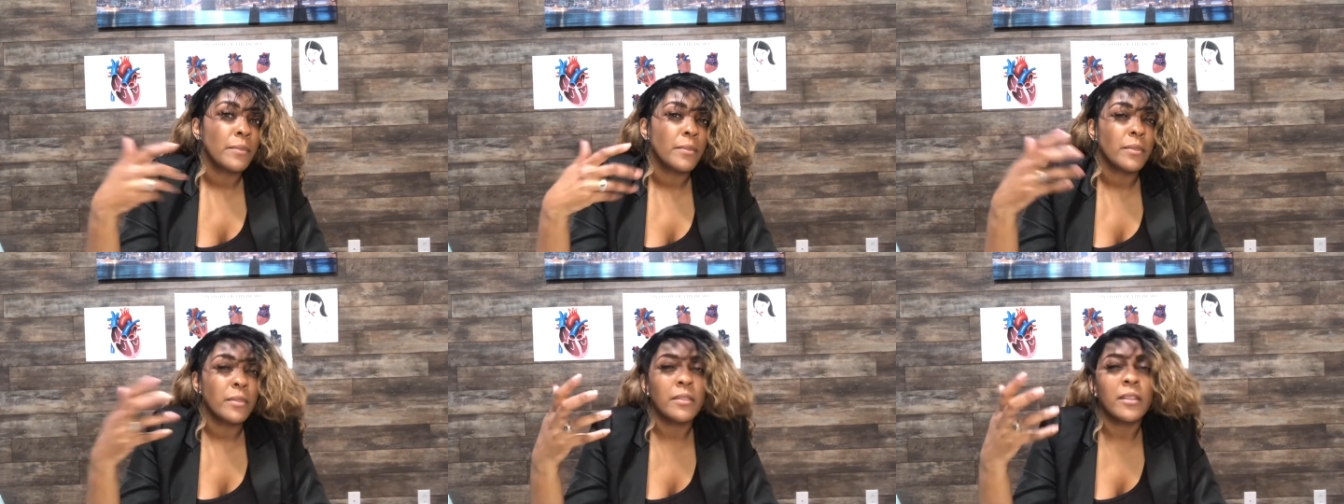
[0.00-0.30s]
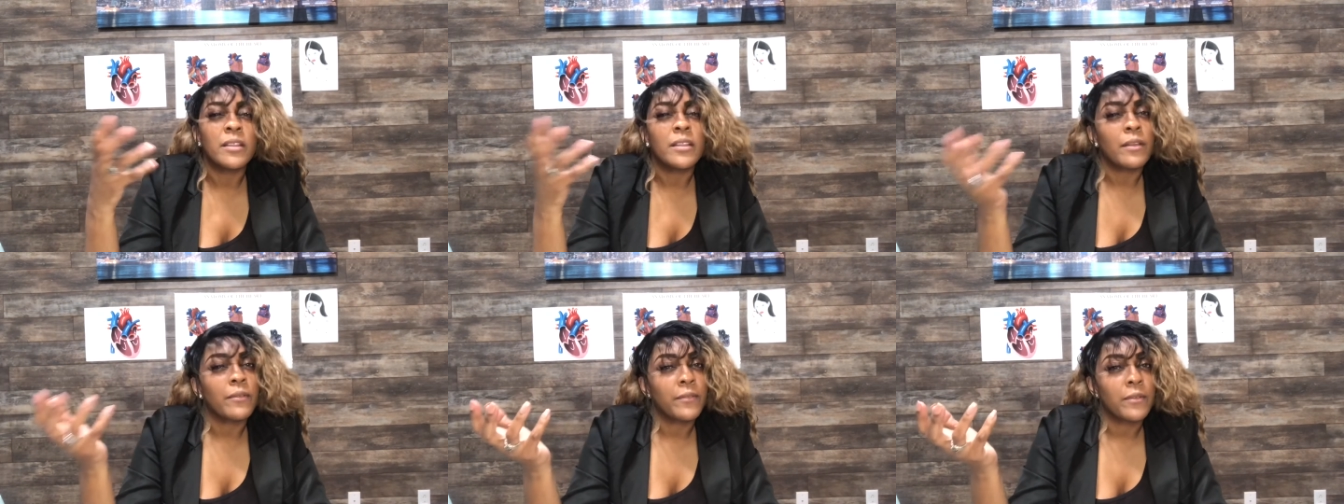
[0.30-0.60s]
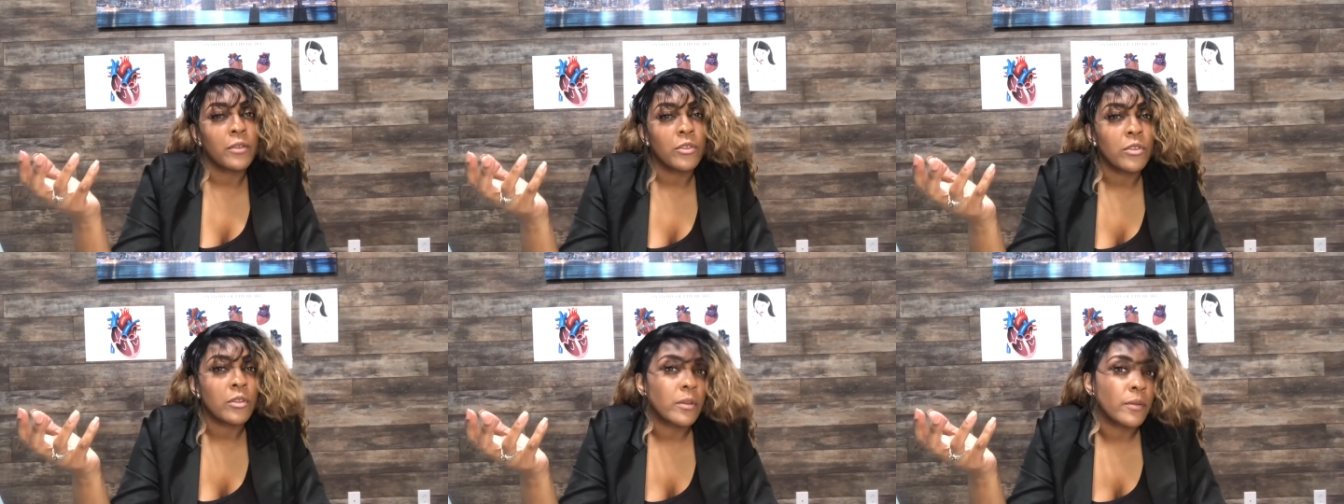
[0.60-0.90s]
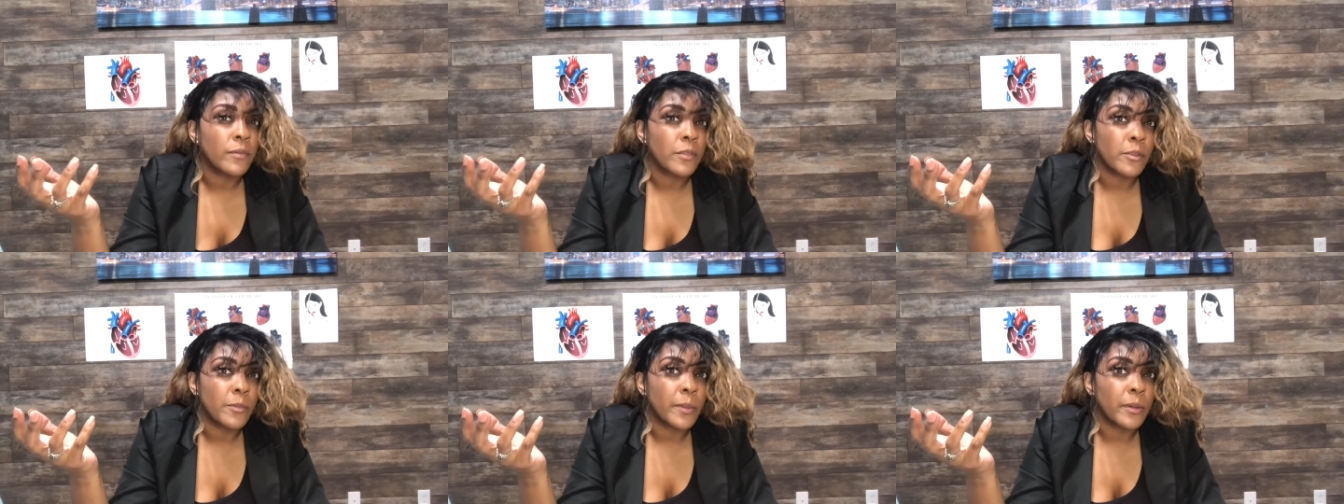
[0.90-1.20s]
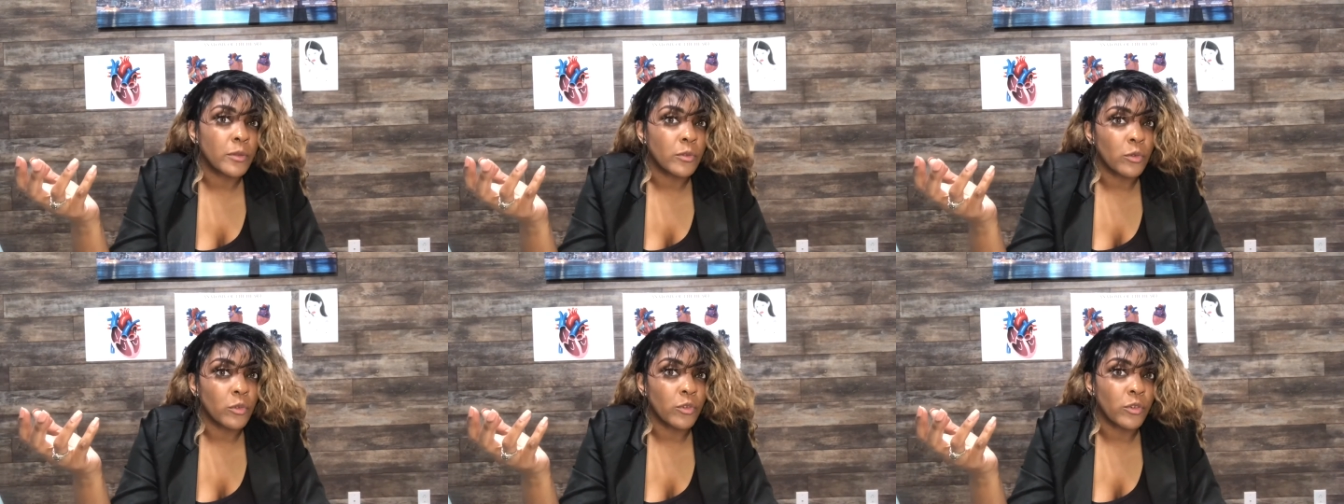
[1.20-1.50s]
the definition of the
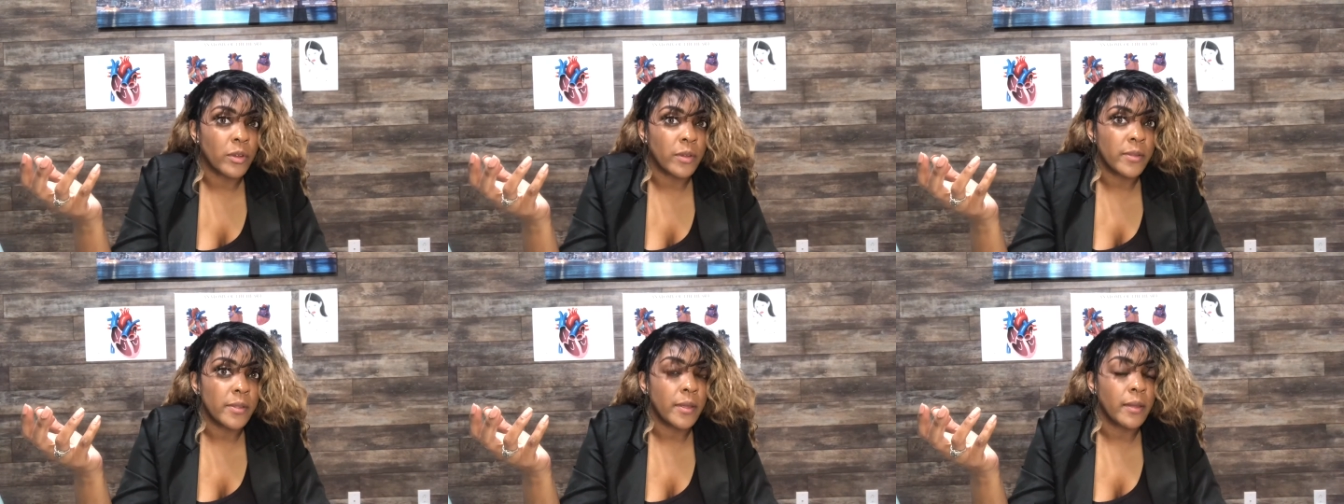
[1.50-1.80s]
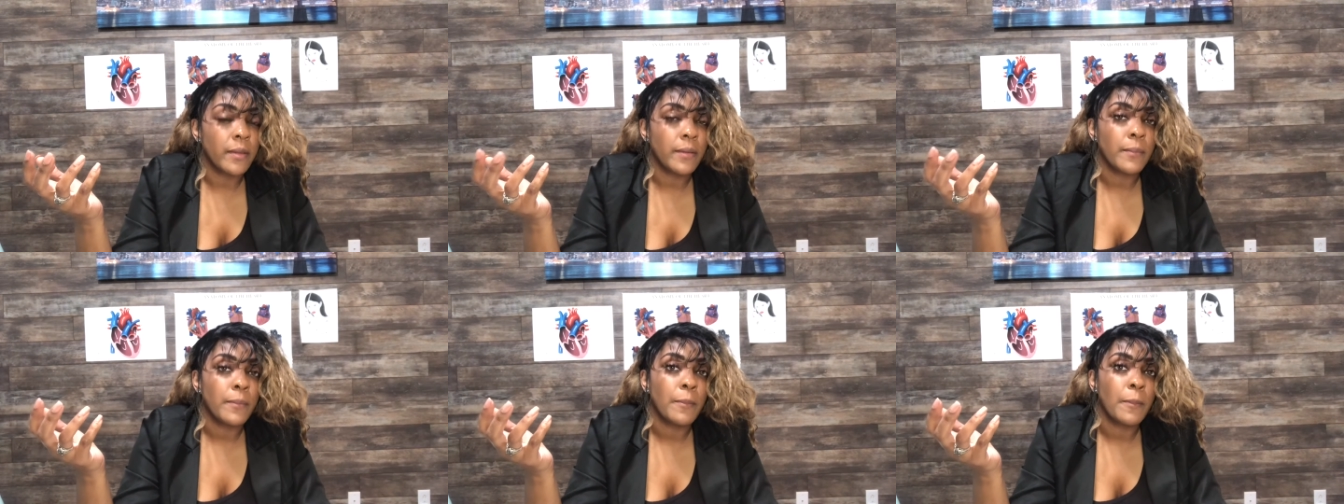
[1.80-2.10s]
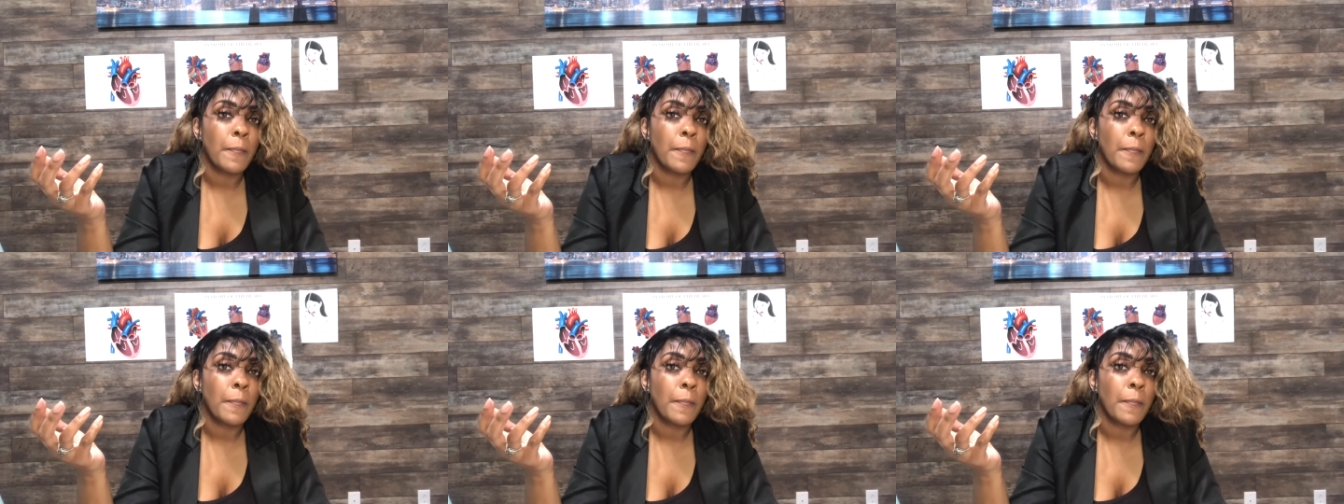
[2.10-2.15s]
spectral tracing.